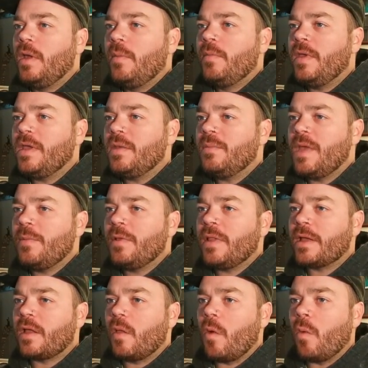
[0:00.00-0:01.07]
Thinking maybe
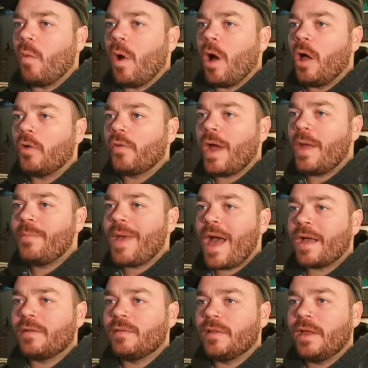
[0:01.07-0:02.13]
like a little wall ride,
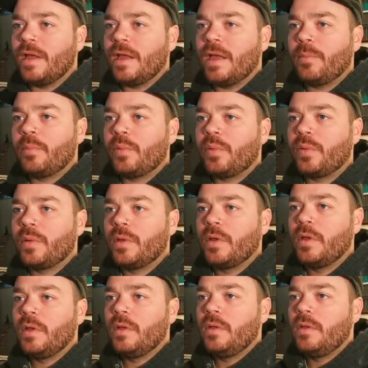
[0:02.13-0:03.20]
back lip,
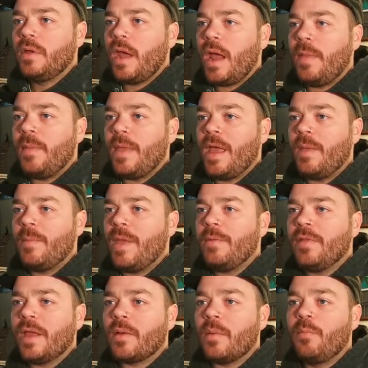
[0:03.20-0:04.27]
and then maybe
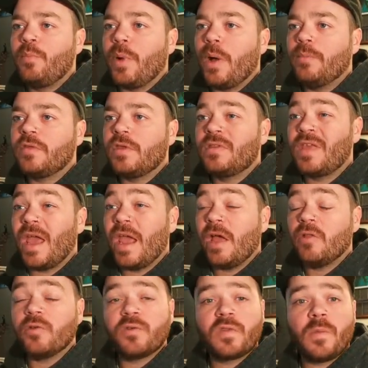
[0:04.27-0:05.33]
like a bump to
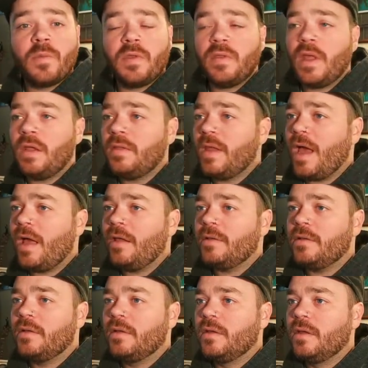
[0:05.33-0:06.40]
tail or something like that.
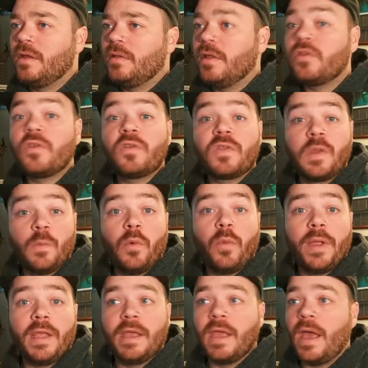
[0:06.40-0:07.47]
Let's just see what
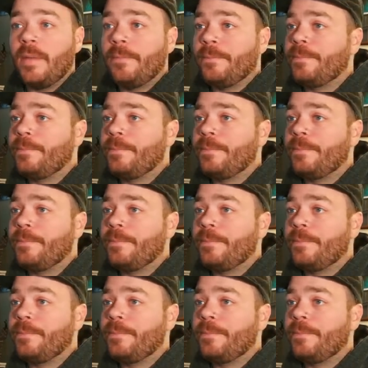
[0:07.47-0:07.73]
we can get.